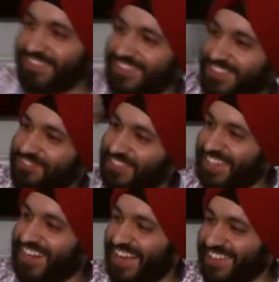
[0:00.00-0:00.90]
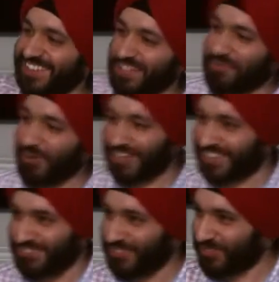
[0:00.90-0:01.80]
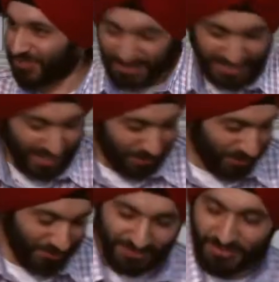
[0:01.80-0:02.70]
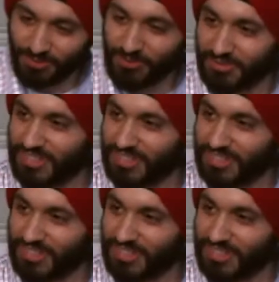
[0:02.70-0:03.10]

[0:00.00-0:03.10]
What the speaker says: with their hands in the pocket, which was not